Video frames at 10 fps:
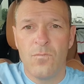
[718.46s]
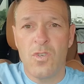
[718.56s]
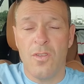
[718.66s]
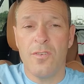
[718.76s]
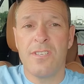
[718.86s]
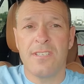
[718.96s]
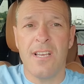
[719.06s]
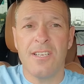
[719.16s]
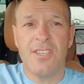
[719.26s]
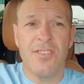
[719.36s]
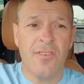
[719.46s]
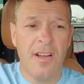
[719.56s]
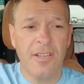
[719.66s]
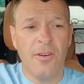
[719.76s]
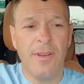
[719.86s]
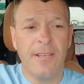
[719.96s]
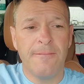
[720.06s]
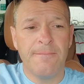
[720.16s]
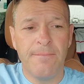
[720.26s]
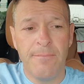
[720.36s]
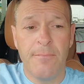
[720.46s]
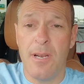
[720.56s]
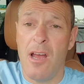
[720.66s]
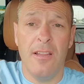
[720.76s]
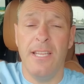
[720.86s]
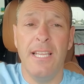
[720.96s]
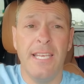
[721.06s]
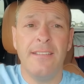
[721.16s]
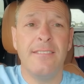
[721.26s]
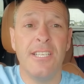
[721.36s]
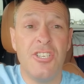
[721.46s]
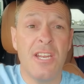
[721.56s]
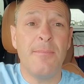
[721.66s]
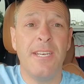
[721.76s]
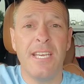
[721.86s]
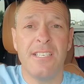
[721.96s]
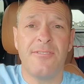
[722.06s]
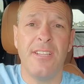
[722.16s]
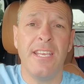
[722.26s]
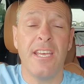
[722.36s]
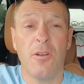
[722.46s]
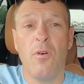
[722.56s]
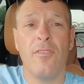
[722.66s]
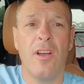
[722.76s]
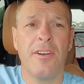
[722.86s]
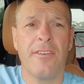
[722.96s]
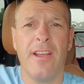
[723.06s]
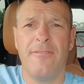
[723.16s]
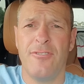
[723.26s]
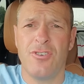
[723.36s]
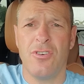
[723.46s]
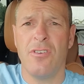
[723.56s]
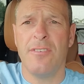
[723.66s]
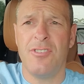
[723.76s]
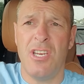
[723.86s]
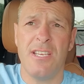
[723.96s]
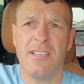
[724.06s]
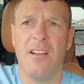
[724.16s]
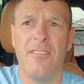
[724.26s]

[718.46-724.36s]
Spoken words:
So those discussions are ongoing. But Aunt Lily, legitimate nice filly, going to go over 100 grand for sure if she hasn't